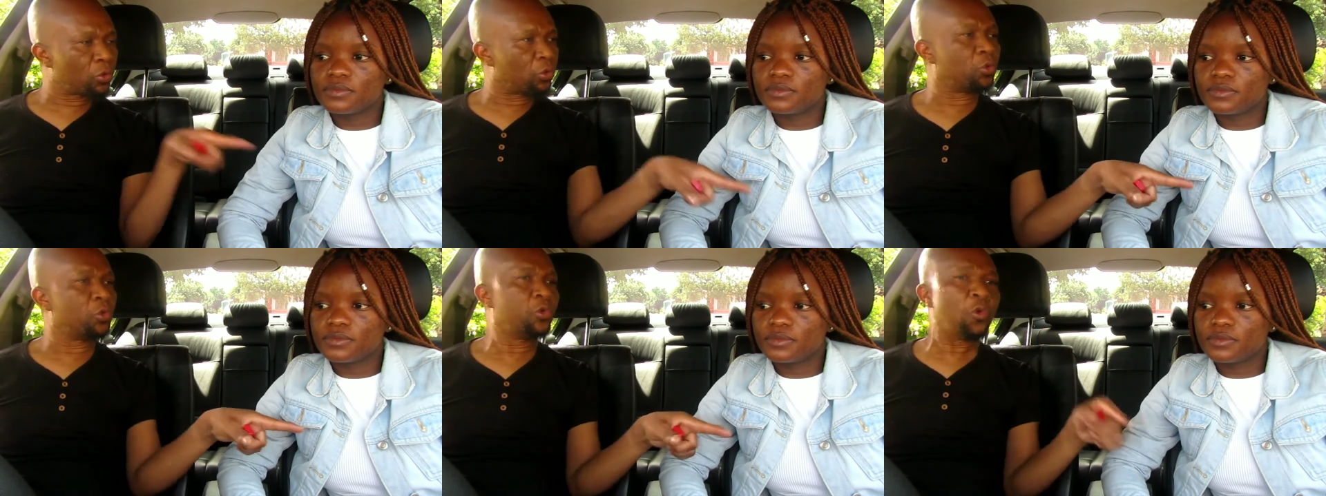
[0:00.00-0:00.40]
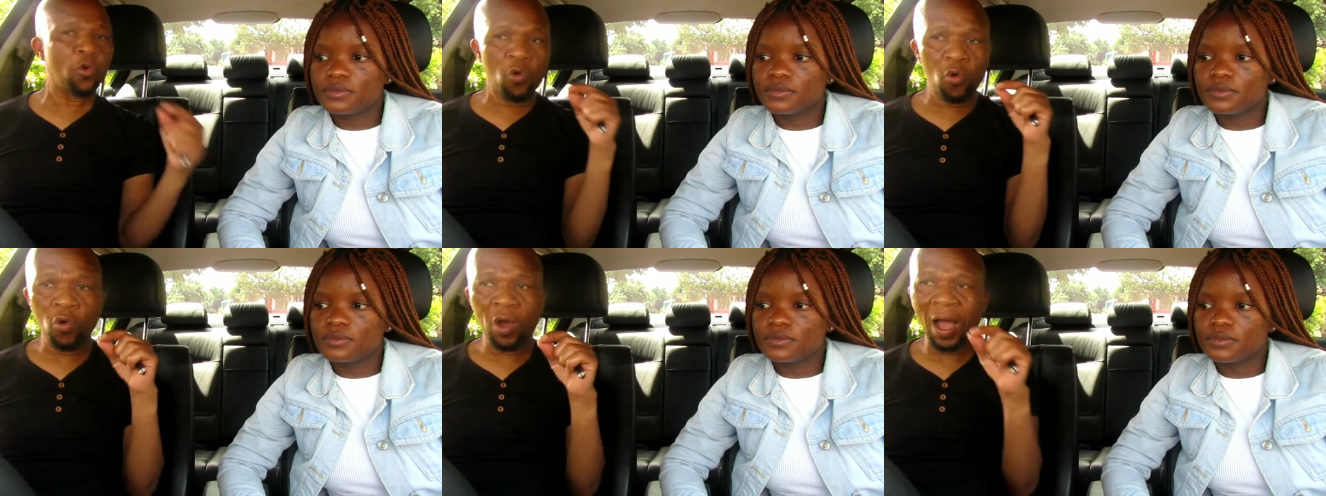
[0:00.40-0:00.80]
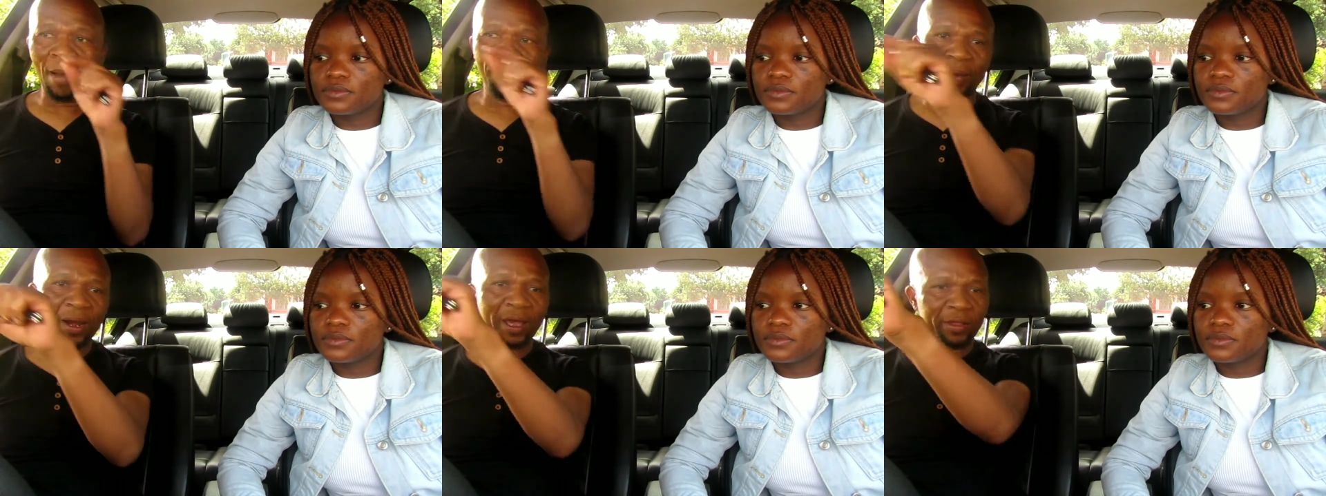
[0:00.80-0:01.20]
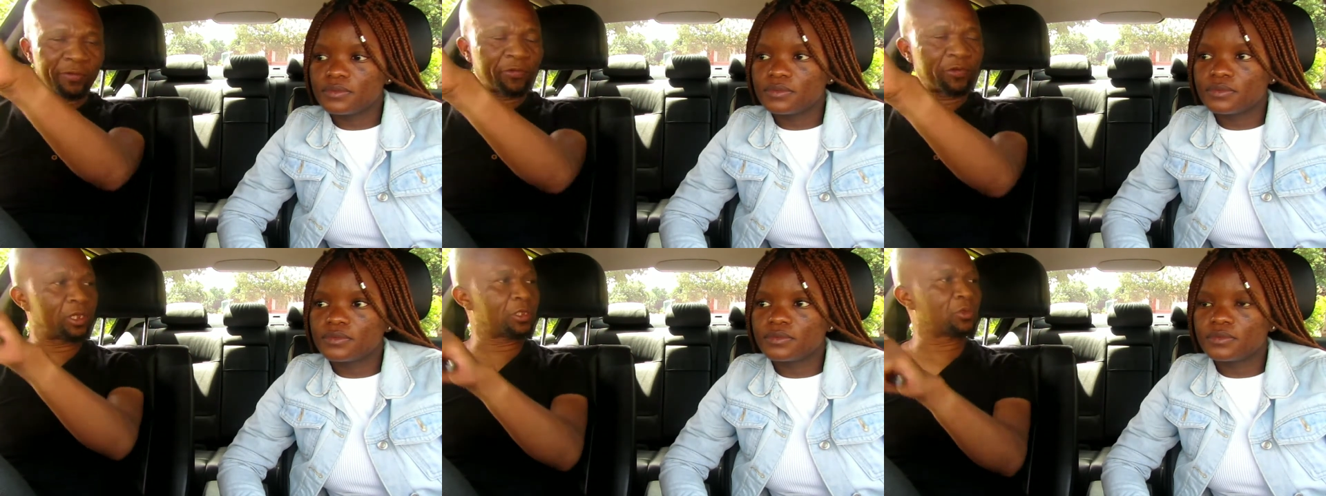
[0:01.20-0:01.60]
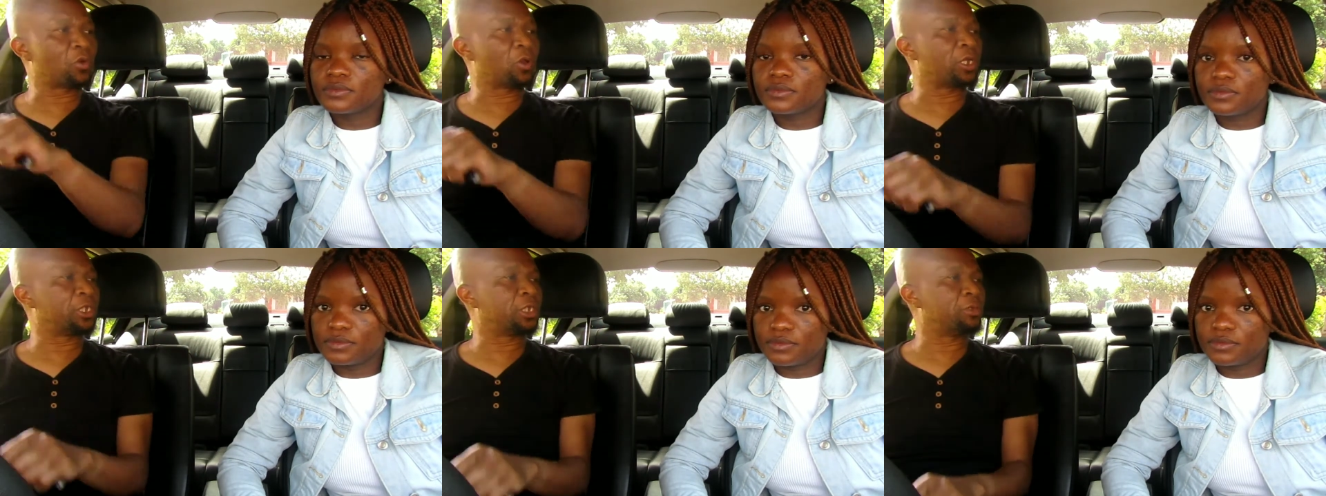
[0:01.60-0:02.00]
Speaker 1: you applied for this
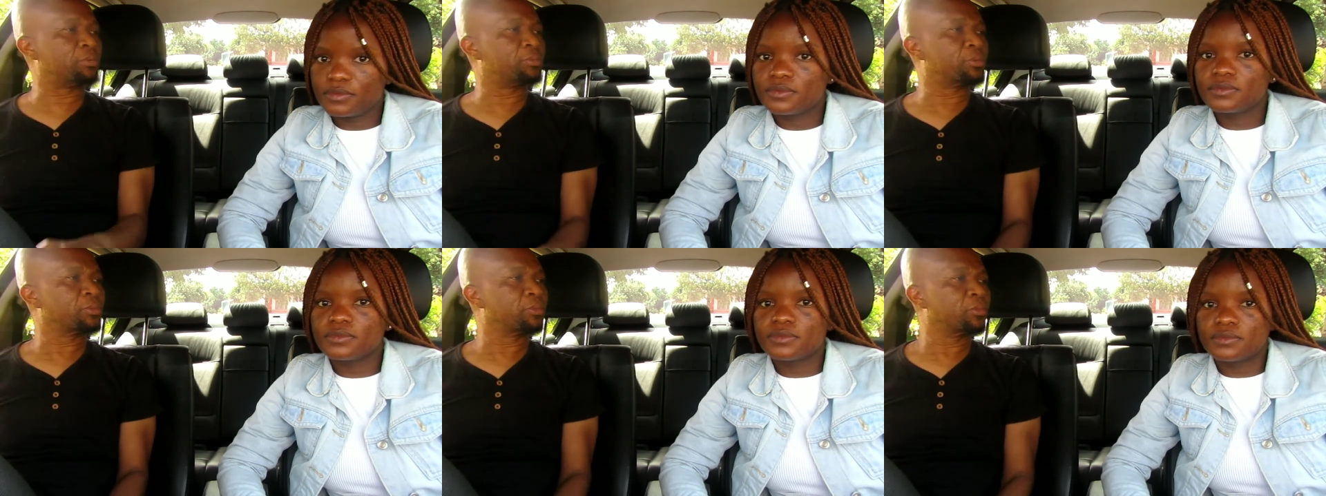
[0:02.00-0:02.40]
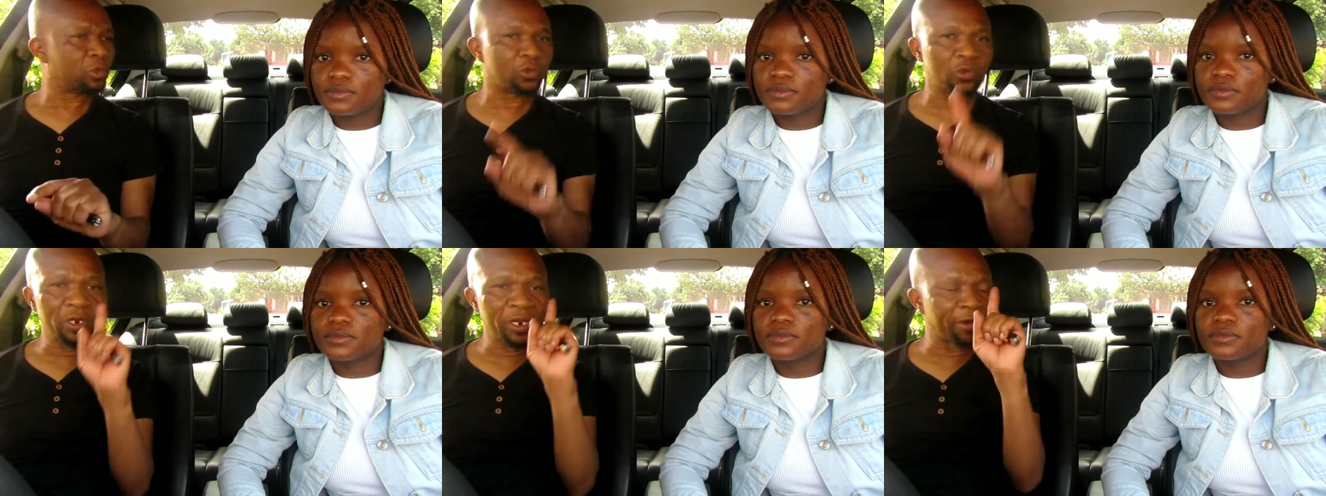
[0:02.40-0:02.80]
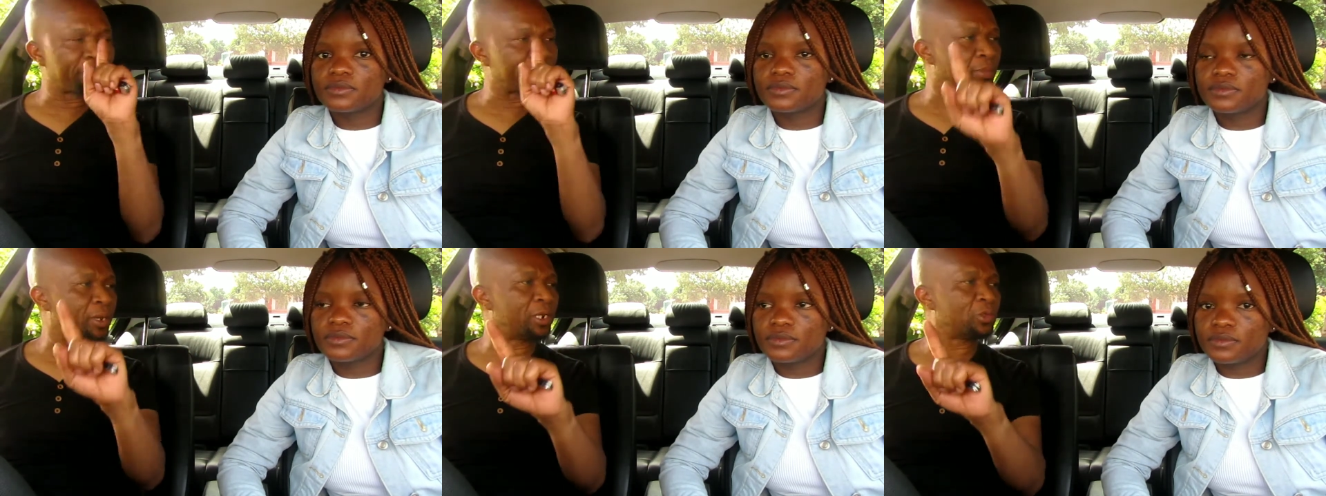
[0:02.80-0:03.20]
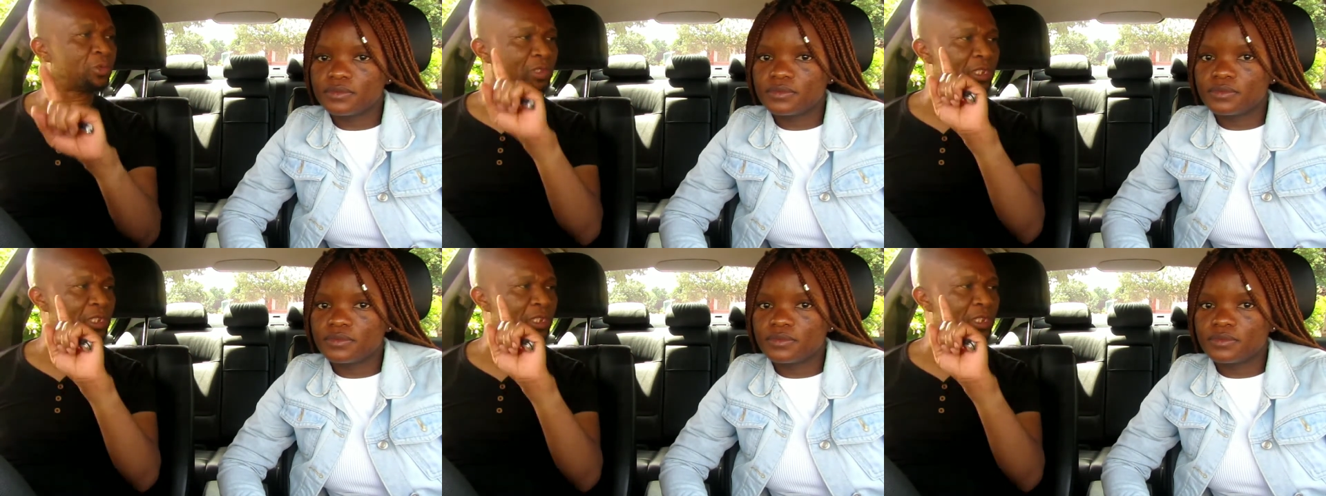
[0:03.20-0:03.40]
scholarship. Mm. You don't have money to